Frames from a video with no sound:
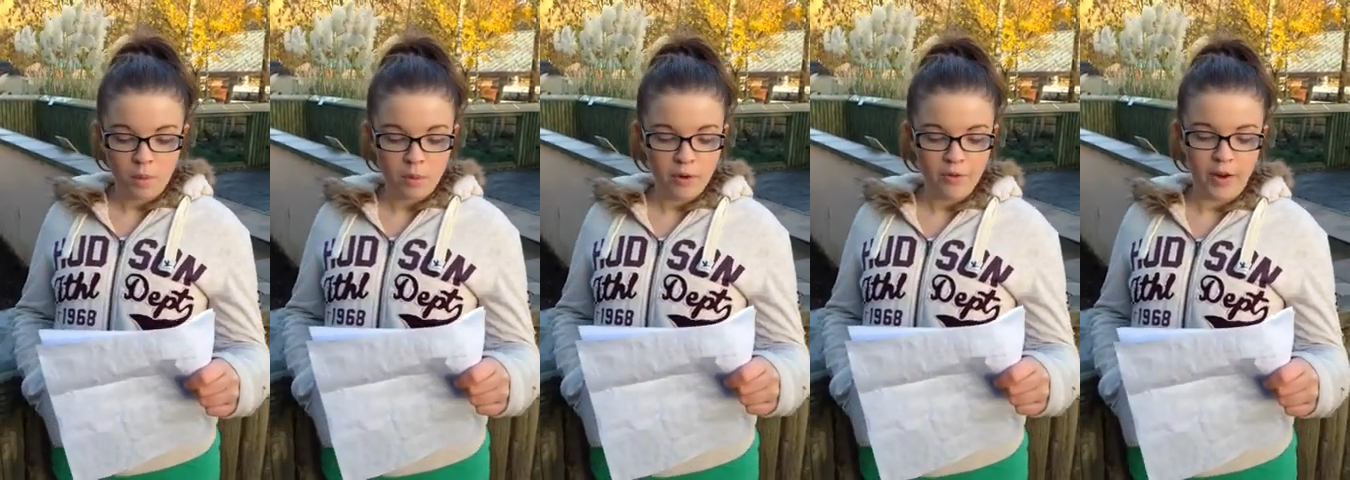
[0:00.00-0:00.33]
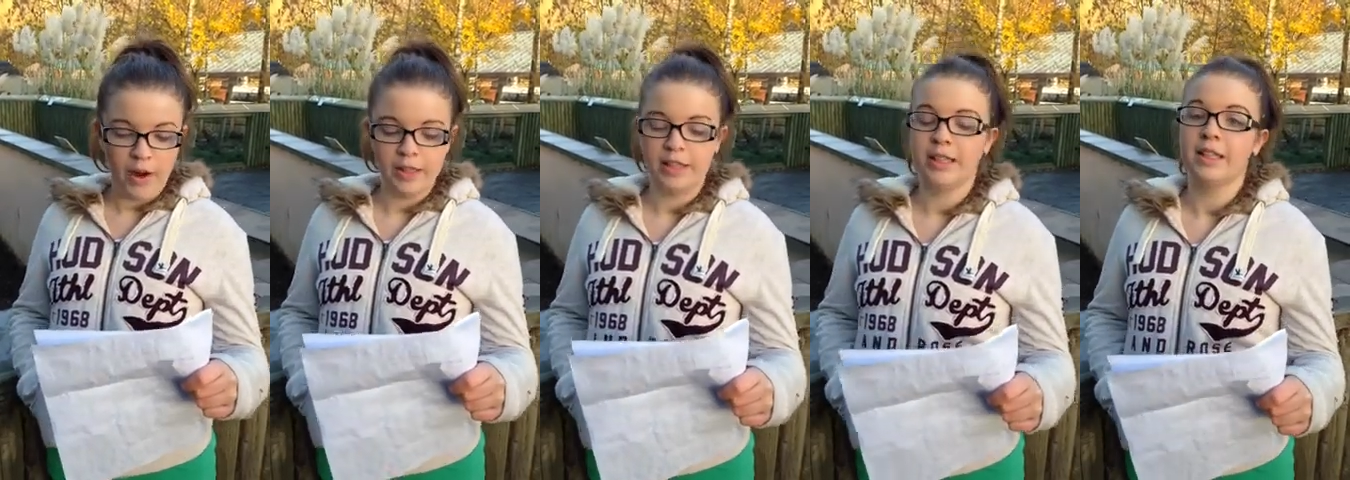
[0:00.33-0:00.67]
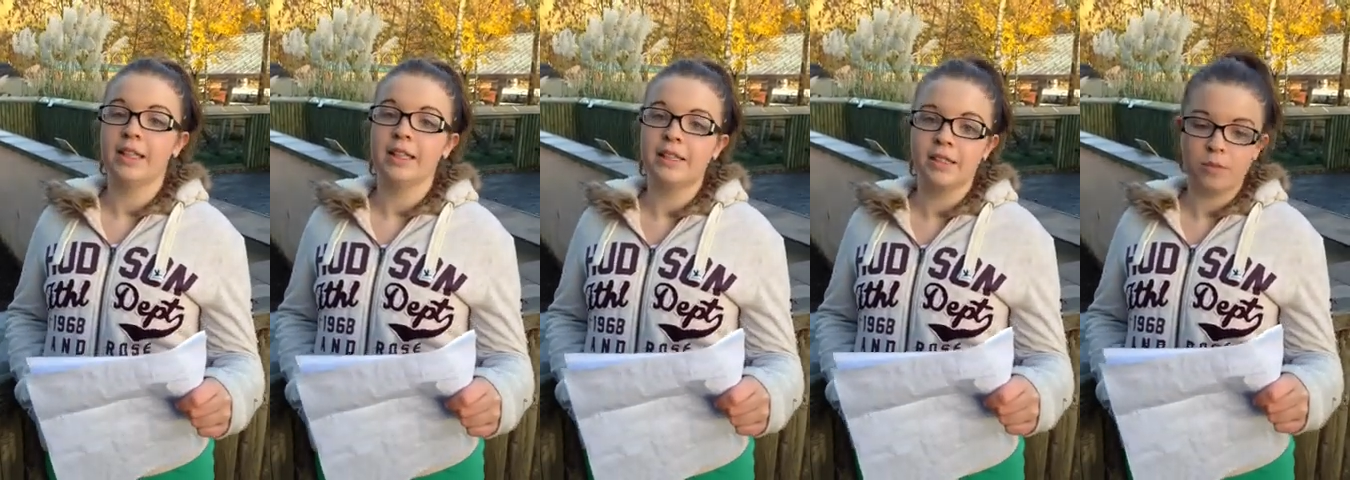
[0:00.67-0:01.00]

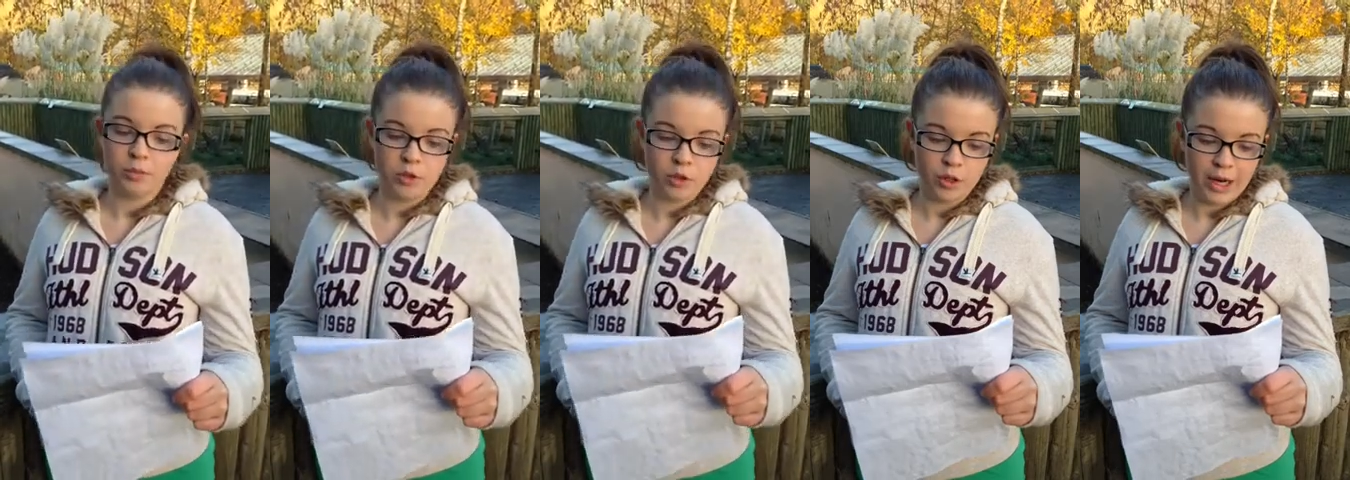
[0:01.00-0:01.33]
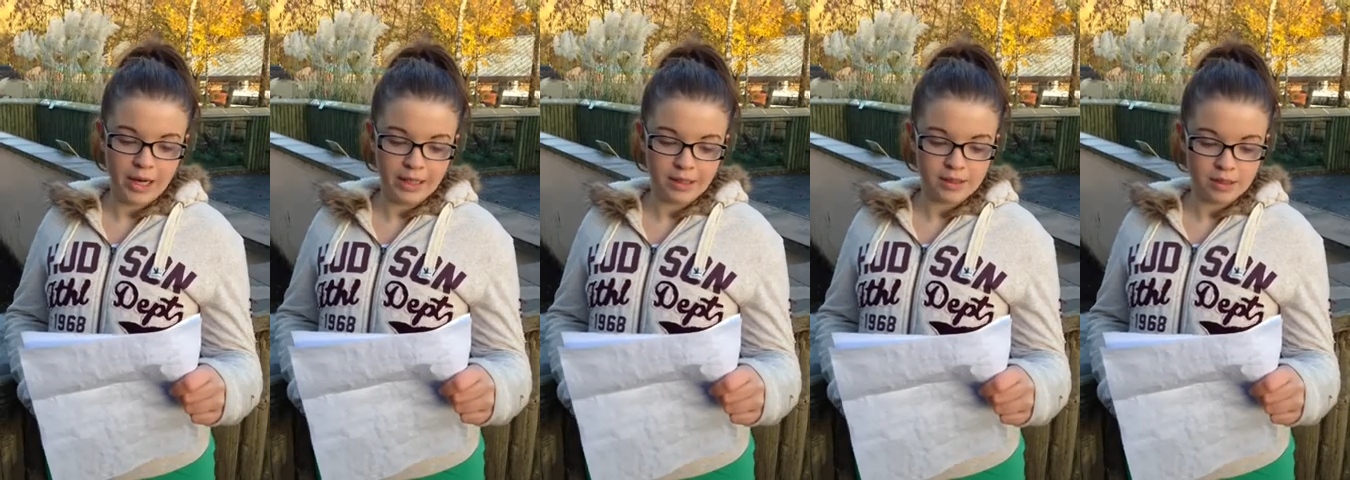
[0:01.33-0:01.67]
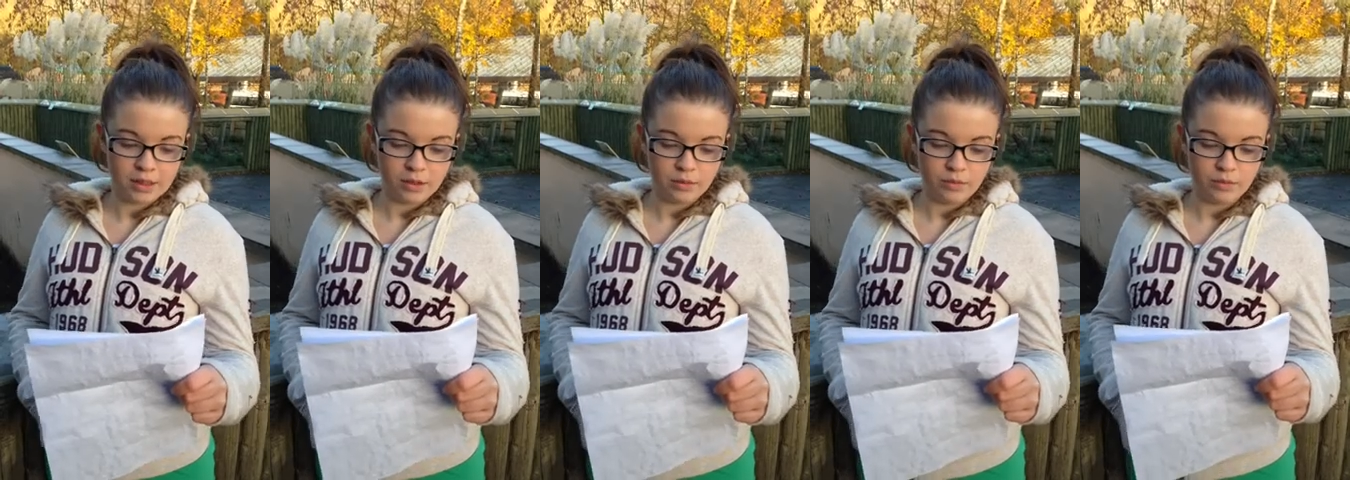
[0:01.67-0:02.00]
Providing these
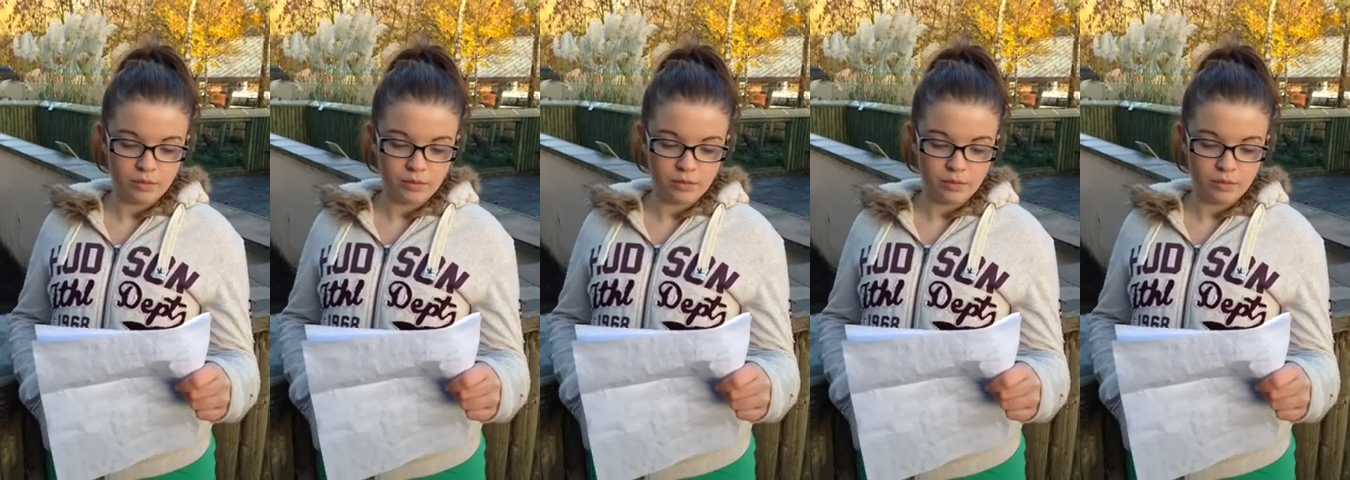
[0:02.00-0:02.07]
substrates